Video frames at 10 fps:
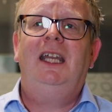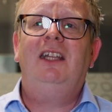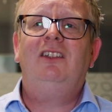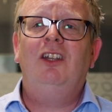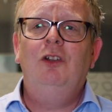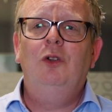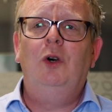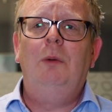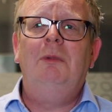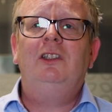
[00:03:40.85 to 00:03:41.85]
it's
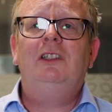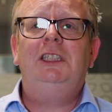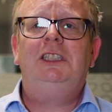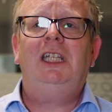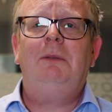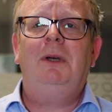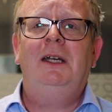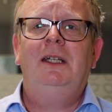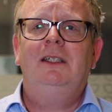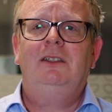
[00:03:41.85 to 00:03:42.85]
enormously
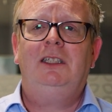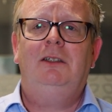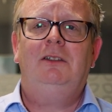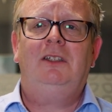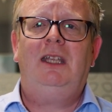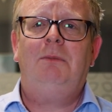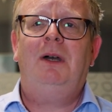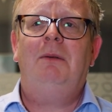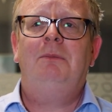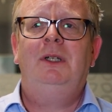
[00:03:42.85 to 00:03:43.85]
cheaper to use a heat
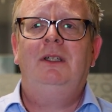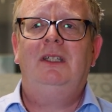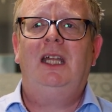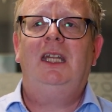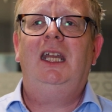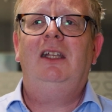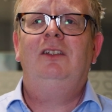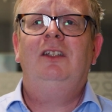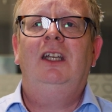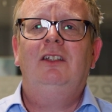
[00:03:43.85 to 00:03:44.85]
pump than it
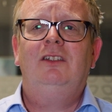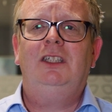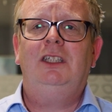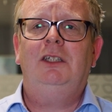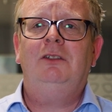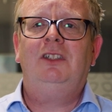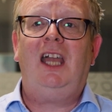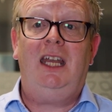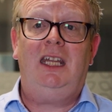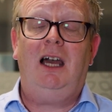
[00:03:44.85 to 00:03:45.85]
is to use
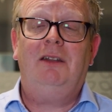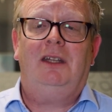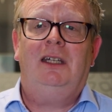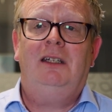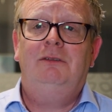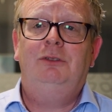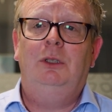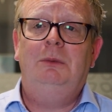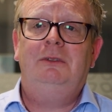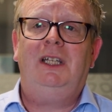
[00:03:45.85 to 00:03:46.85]
any other
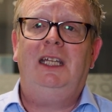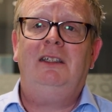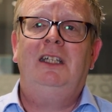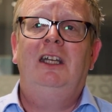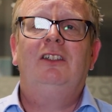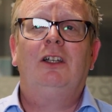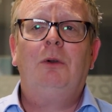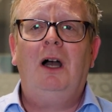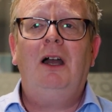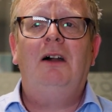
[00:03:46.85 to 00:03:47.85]
form of heat. So
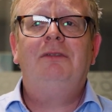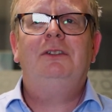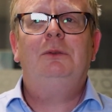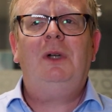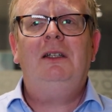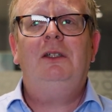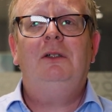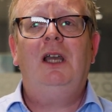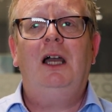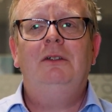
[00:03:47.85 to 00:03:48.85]
quite often when
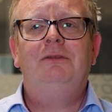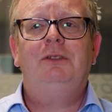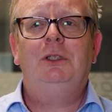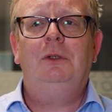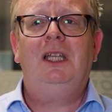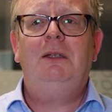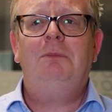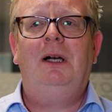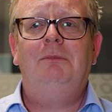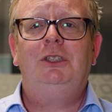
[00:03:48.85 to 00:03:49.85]
you go for your
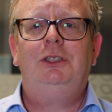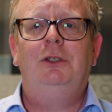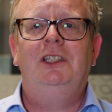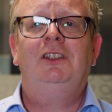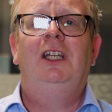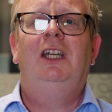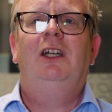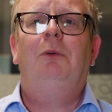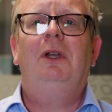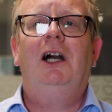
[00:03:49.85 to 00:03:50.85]
heat pump choice,
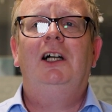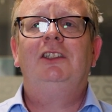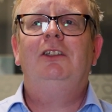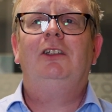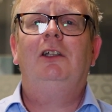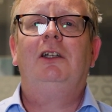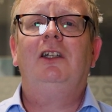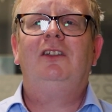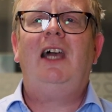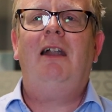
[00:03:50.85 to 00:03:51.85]
we ask you to look
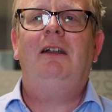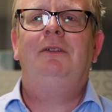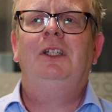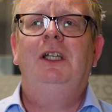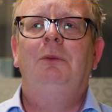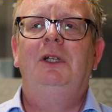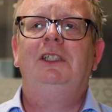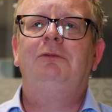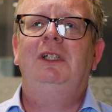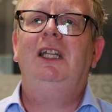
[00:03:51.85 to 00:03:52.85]
at tariffs
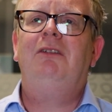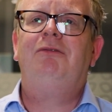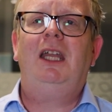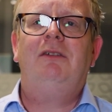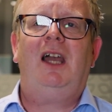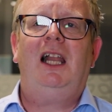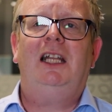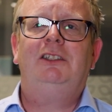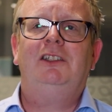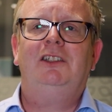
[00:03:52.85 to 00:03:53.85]
which really favour
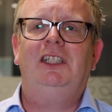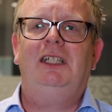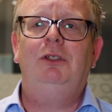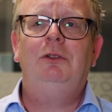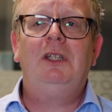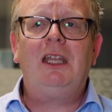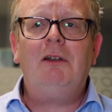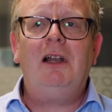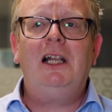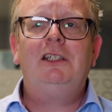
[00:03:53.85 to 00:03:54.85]
electricity. If you can get
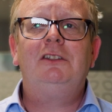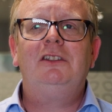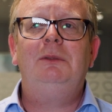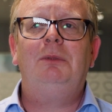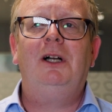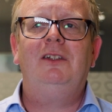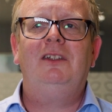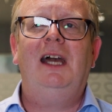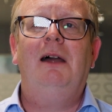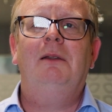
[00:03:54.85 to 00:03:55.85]
your electricity price
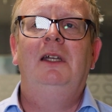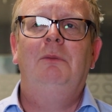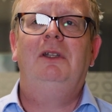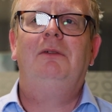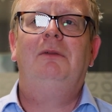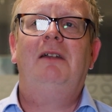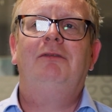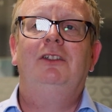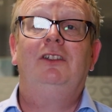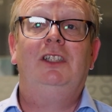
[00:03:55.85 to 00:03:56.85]
down with
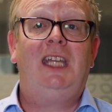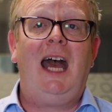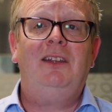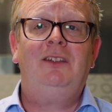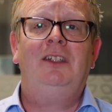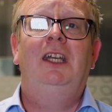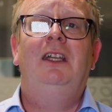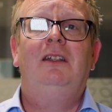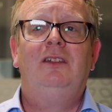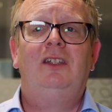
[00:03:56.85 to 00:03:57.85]
reference to gas,
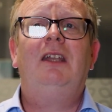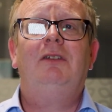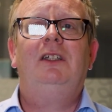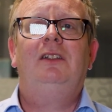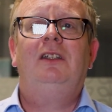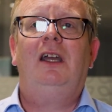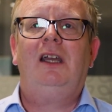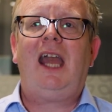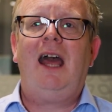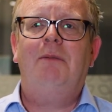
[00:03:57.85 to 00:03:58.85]
savings
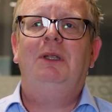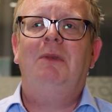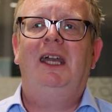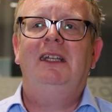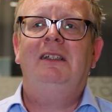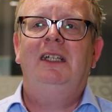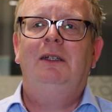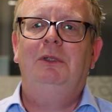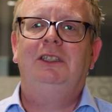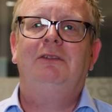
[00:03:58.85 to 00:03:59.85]
can be made,
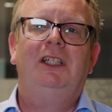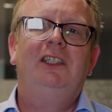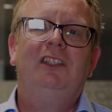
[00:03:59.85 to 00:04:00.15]
which are very